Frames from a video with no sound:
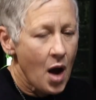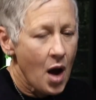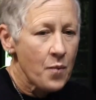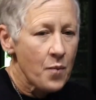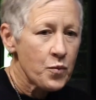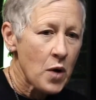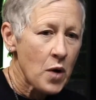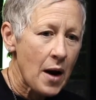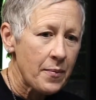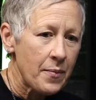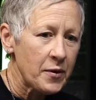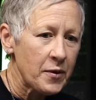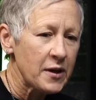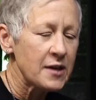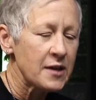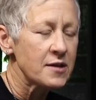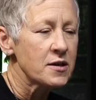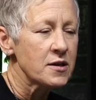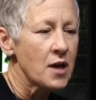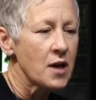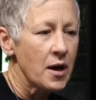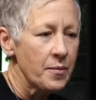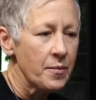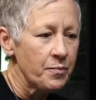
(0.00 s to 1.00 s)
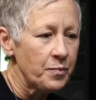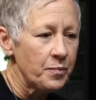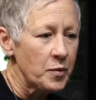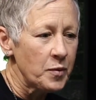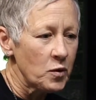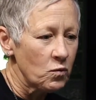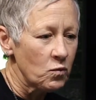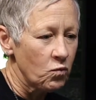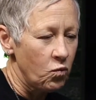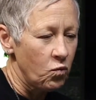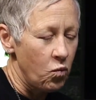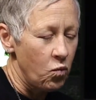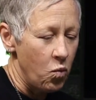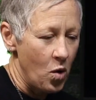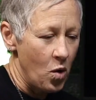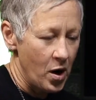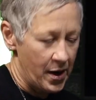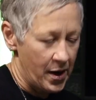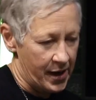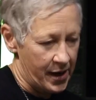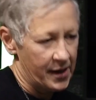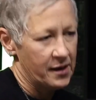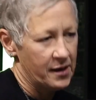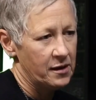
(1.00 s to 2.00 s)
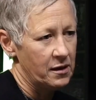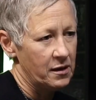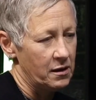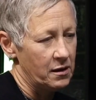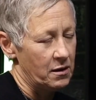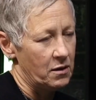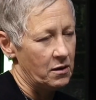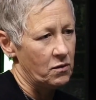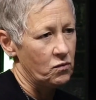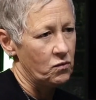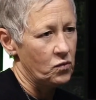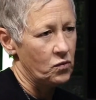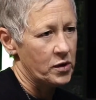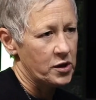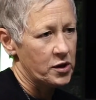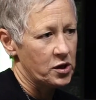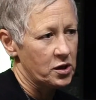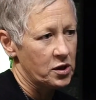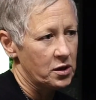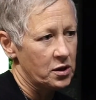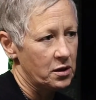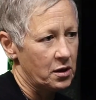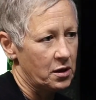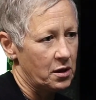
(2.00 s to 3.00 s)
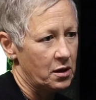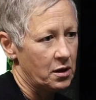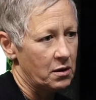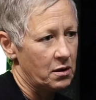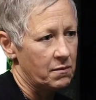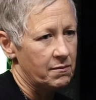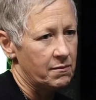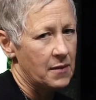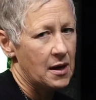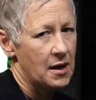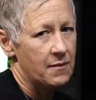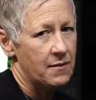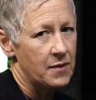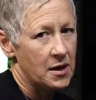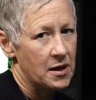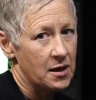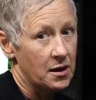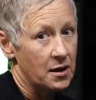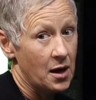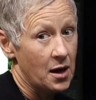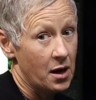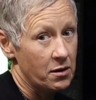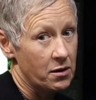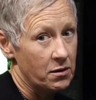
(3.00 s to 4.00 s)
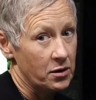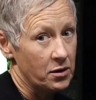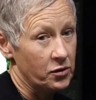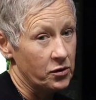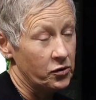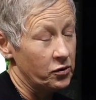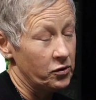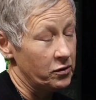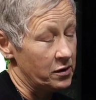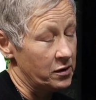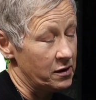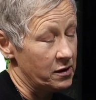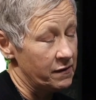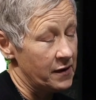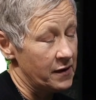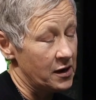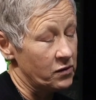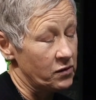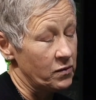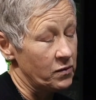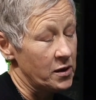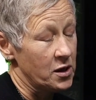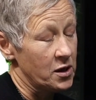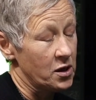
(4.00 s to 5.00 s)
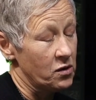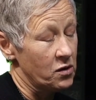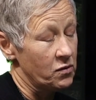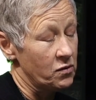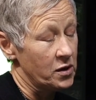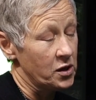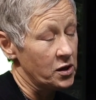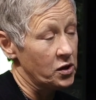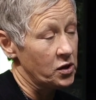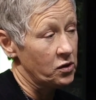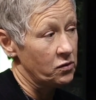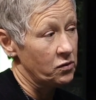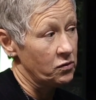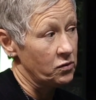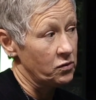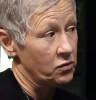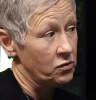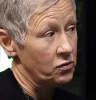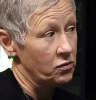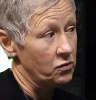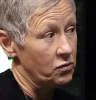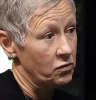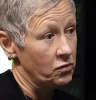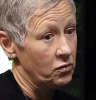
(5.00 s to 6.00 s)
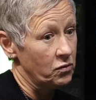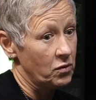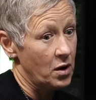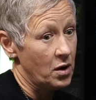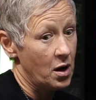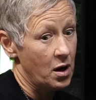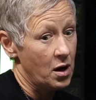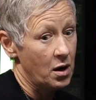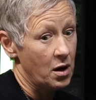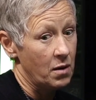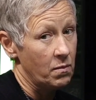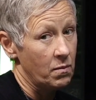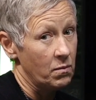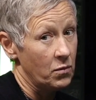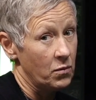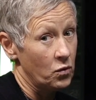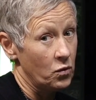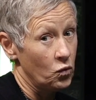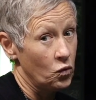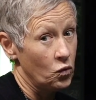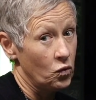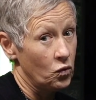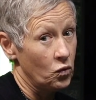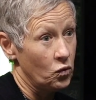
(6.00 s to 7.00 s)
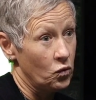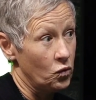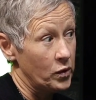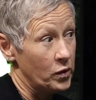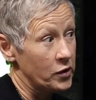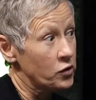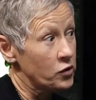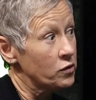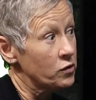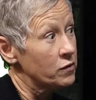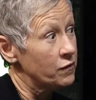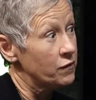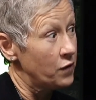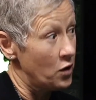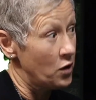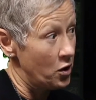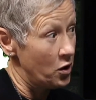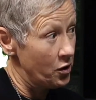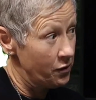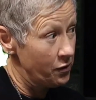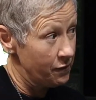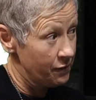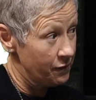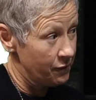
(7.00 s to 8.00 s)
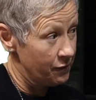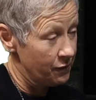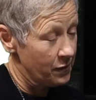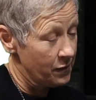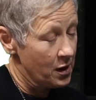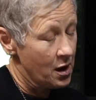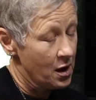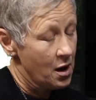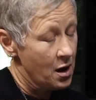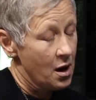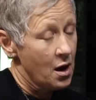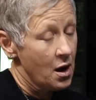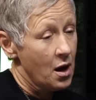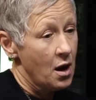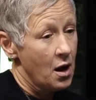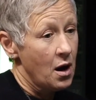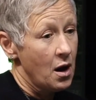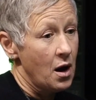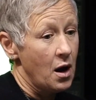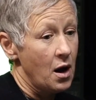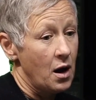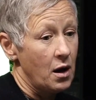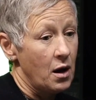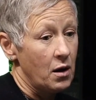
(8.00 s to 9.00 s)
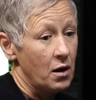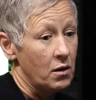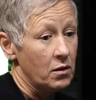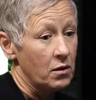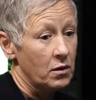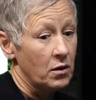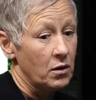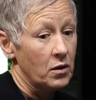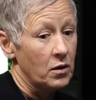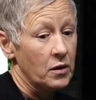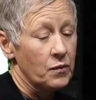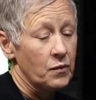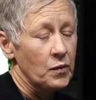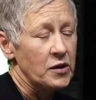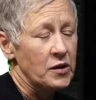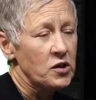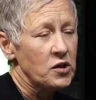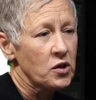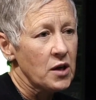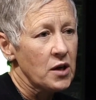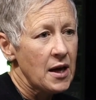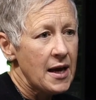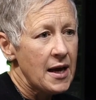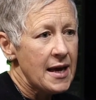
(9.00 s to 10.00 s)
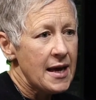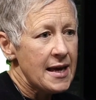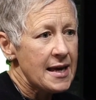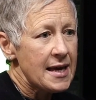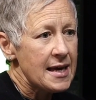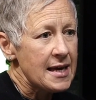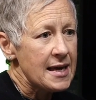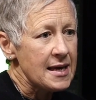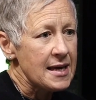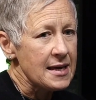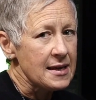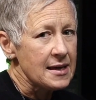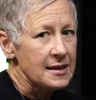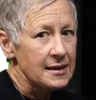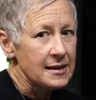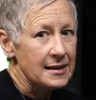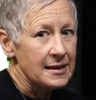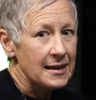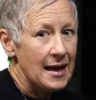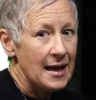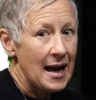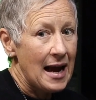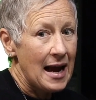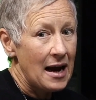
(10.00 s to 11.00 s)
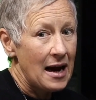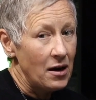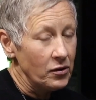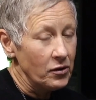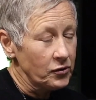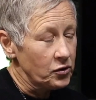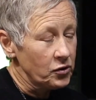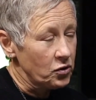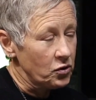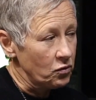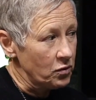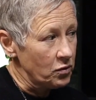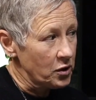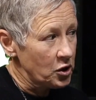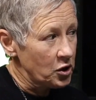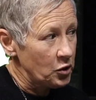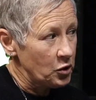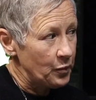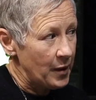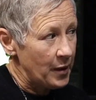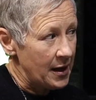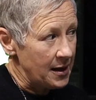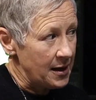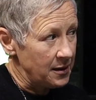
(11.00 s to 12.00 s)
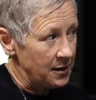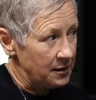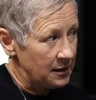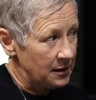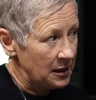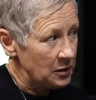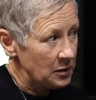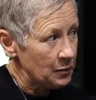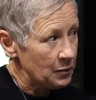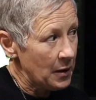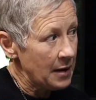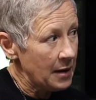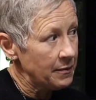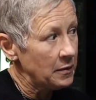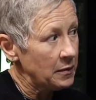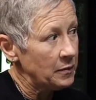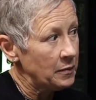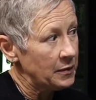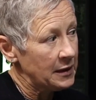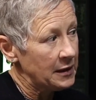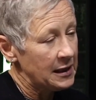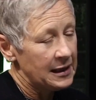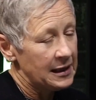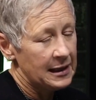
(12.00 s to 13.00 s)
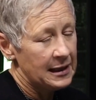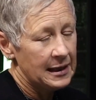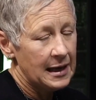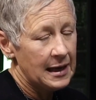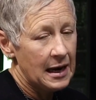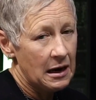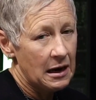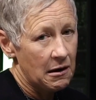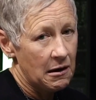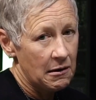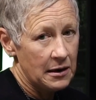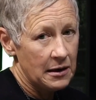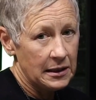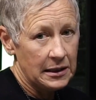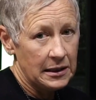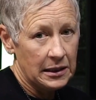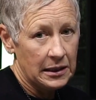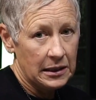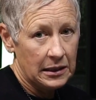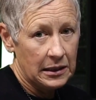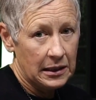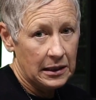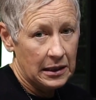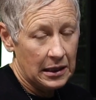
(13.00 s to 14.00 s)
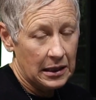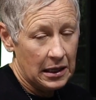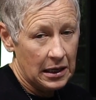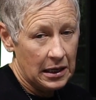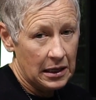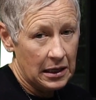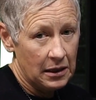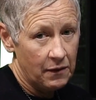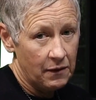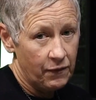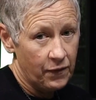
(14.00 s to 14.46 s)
Probably number one, which may be counterintuitive as we go into winter and fall, or in winter, is outdoor space. That's probably an inherited thing